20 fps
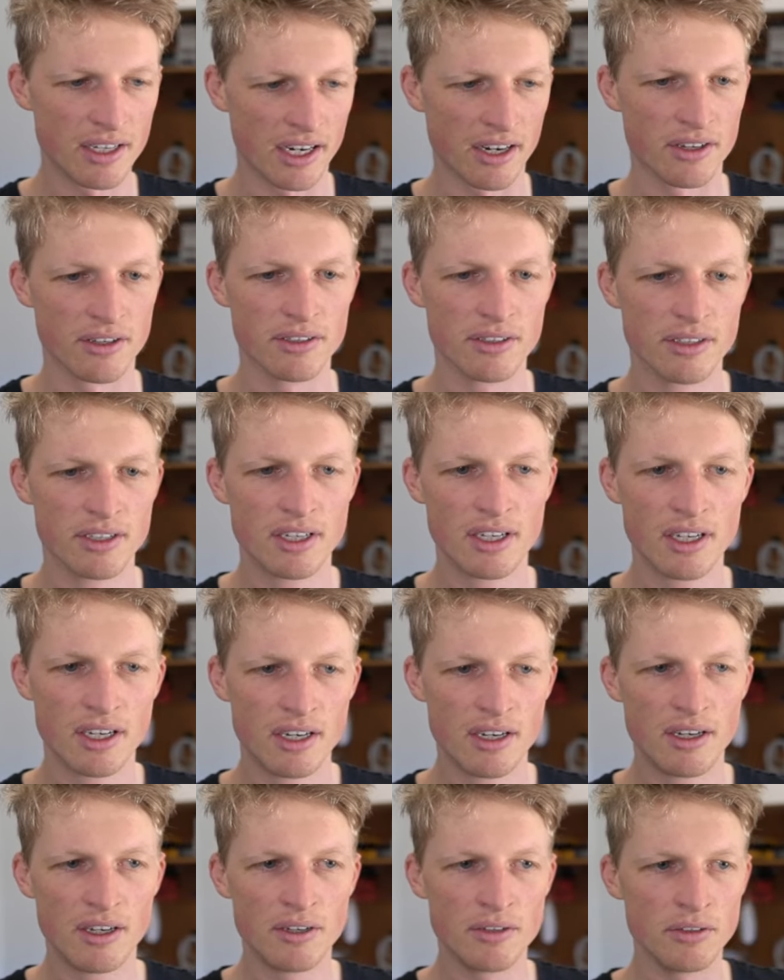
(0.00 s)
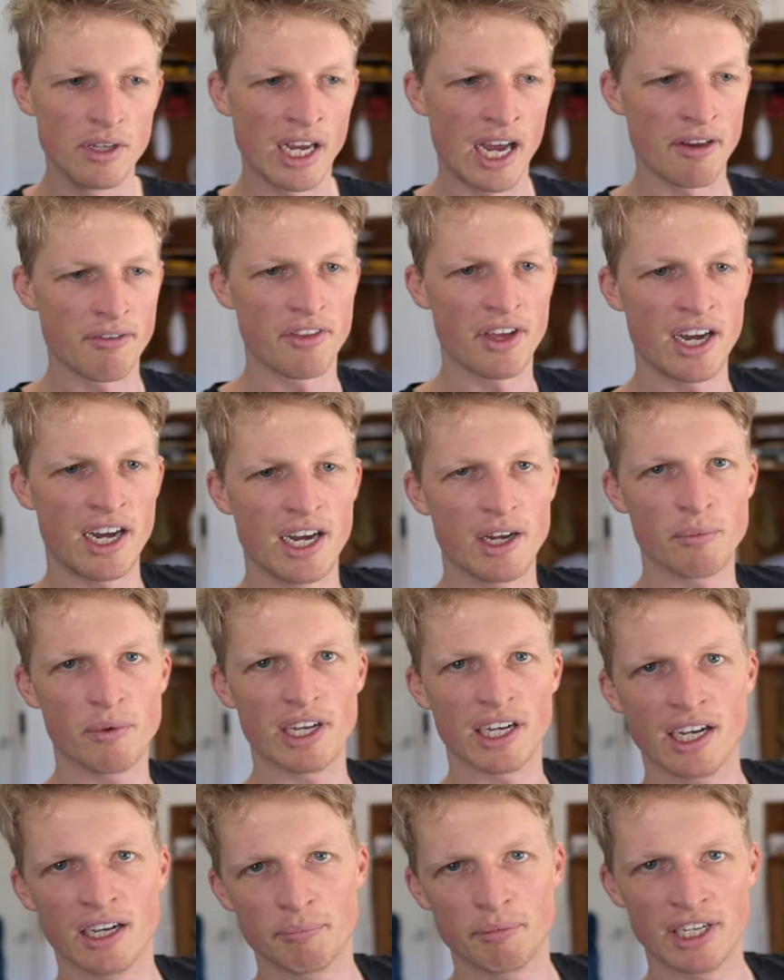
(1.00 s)
I don't know, have the
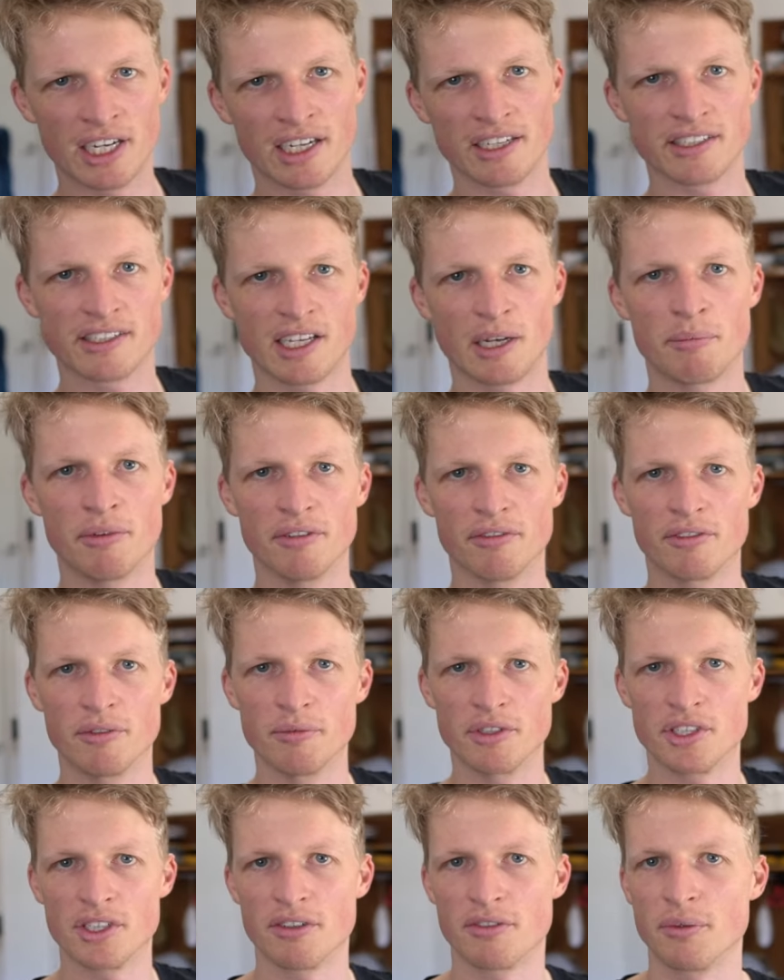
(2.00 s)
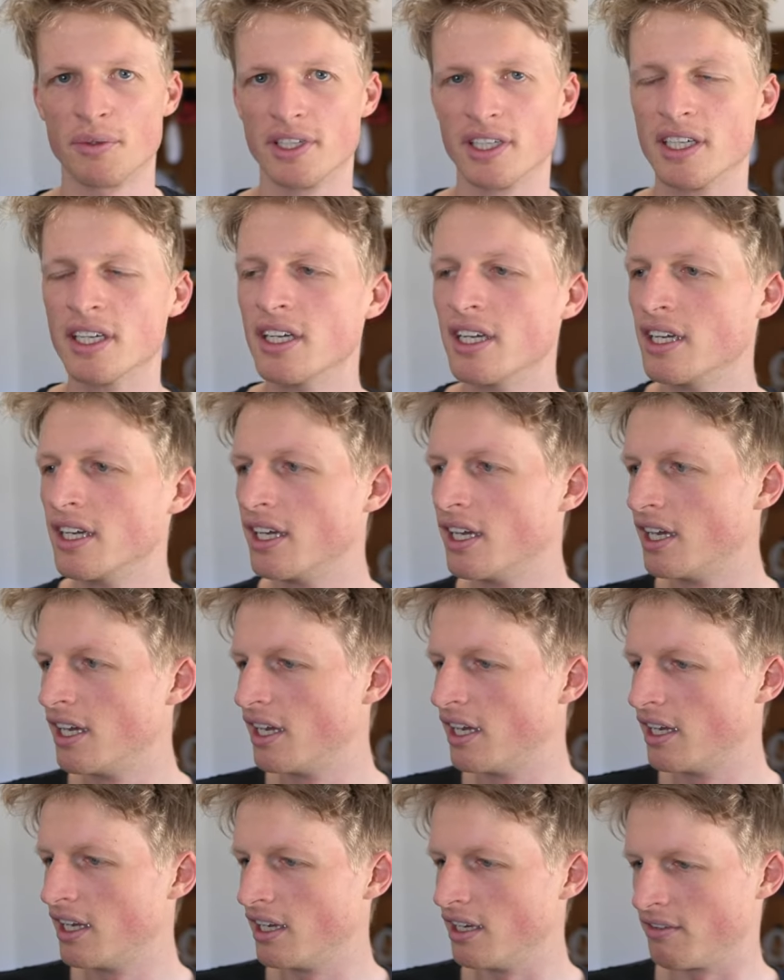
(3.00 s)
hardware be kind of separate from the software,
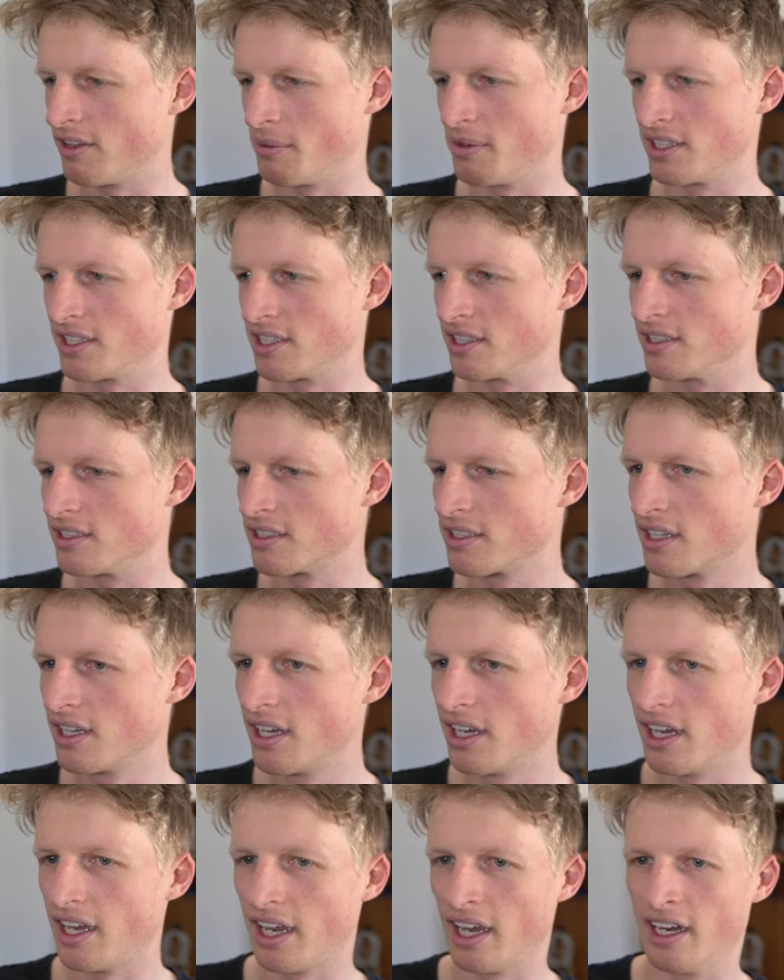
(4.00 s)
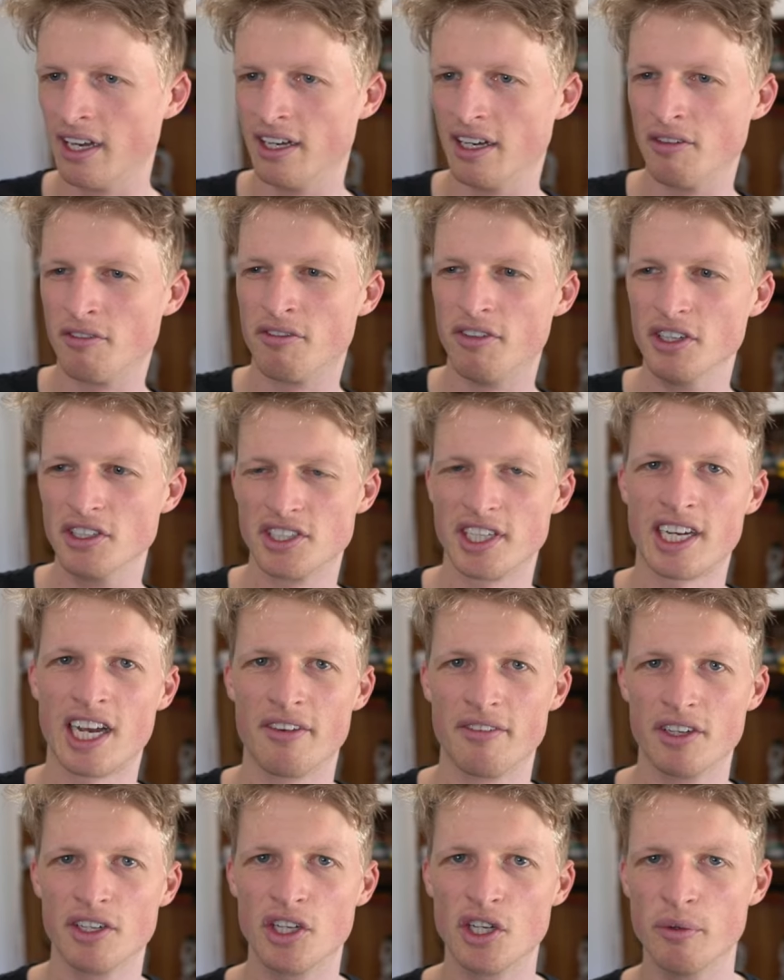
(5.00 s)
if that makes sense. And it feels like
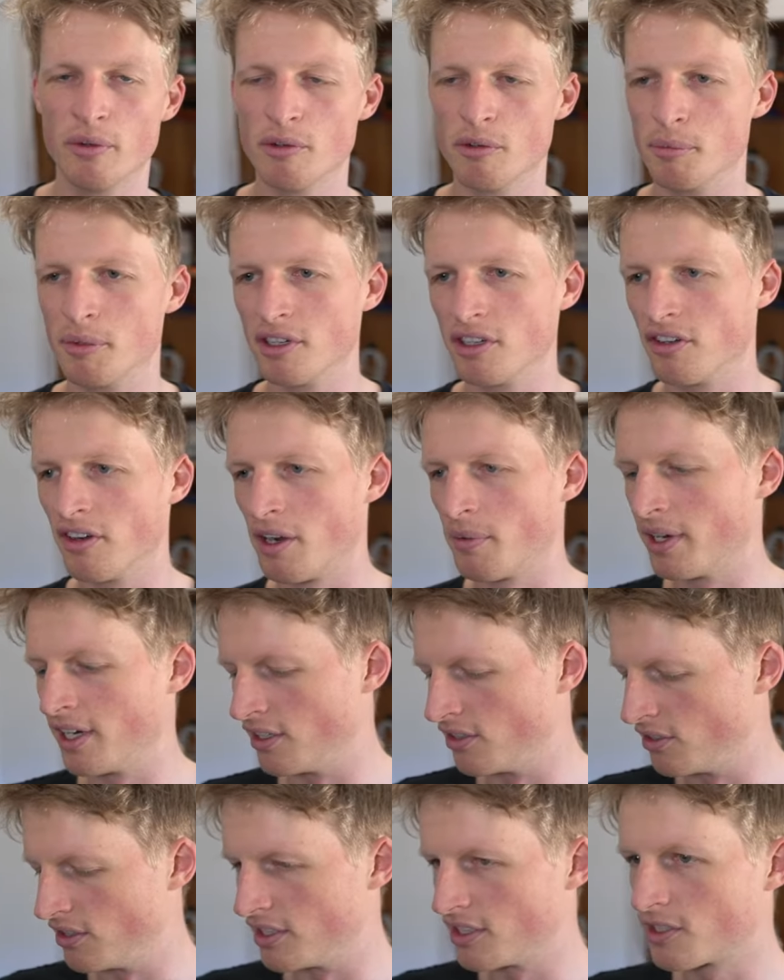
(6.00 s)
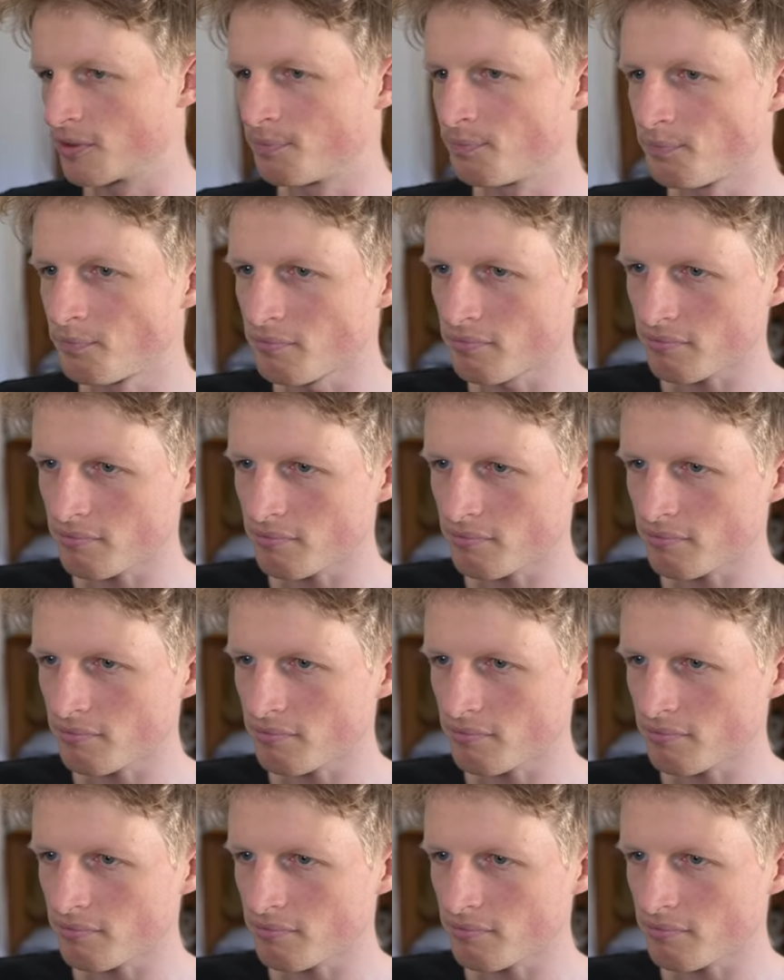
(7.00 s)
having a GUI would be a great way to do this.